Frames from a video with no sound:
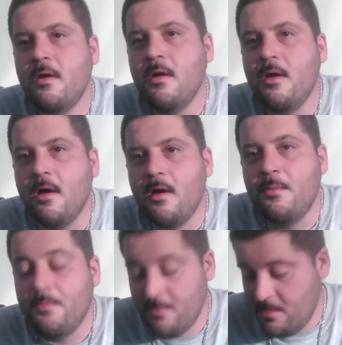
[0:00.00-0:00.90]

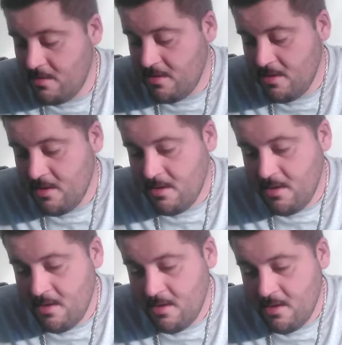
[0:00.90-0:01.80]
um,
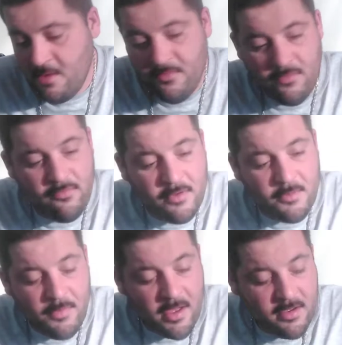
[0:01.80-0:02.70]
if you've looked
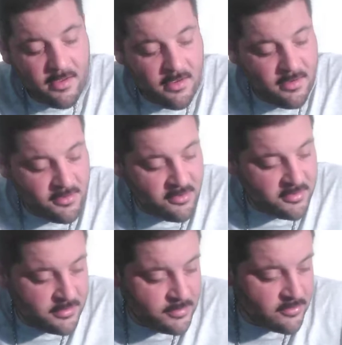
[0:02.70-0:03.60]
back on your
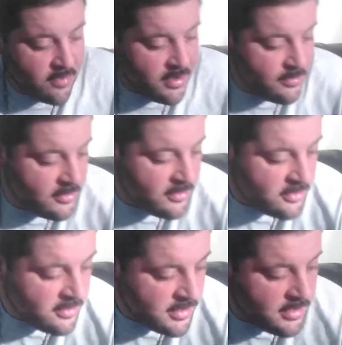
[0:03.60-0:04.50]
subscriber or
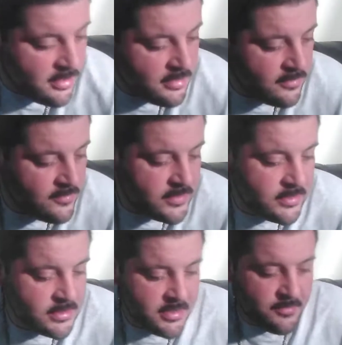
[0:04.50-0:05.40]
you're not, or you've
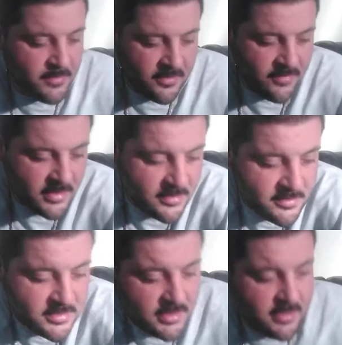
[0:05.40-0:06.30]
seen some of my
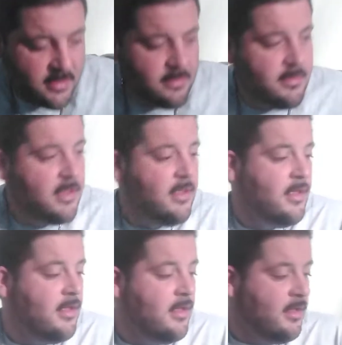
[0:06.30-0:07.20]
videos,
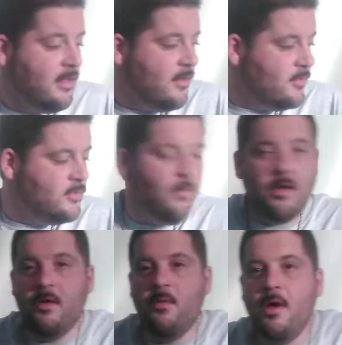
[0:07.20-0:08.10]
it was one
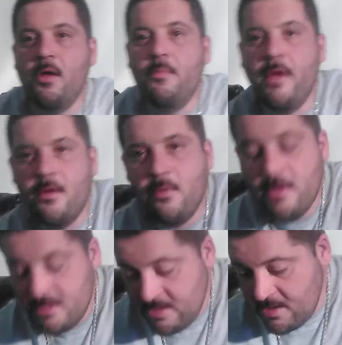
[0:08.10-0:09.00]
a while back where I
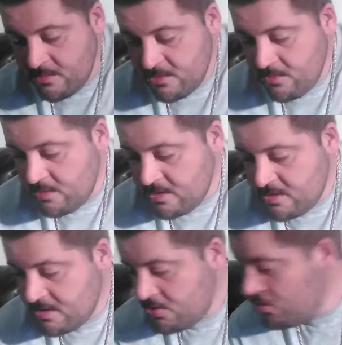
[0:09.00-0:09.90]
said I was doing a
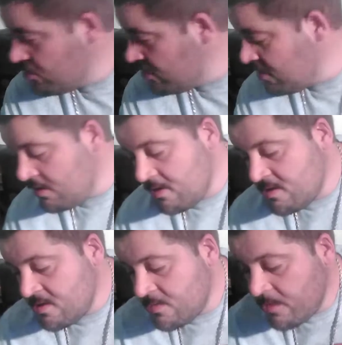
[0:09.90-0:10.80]
6-string
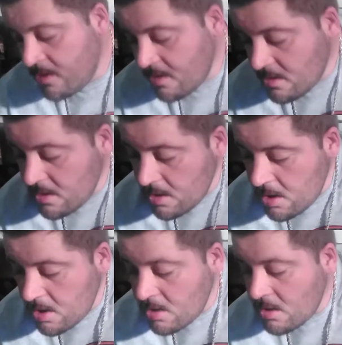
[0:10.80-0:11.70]
license plate
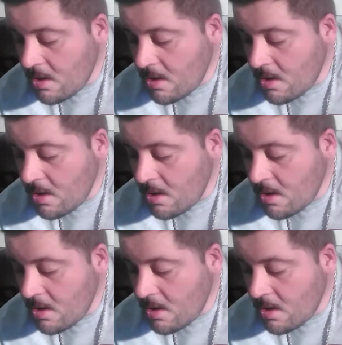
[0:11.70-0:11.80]
guitar,